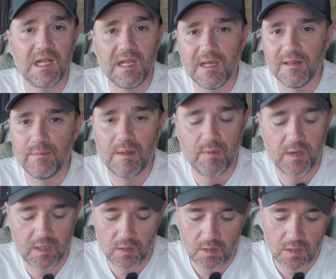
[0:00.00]
clear the memory
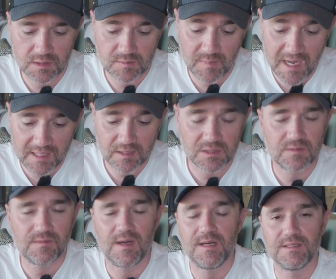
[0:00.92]
cards, back those
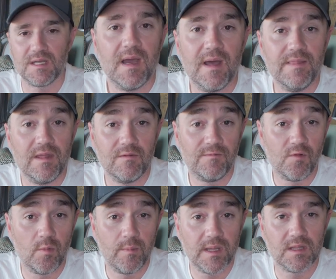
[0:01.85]
files up, and then
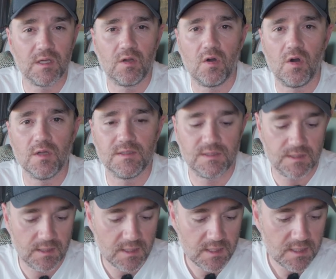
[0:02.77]
format the cards.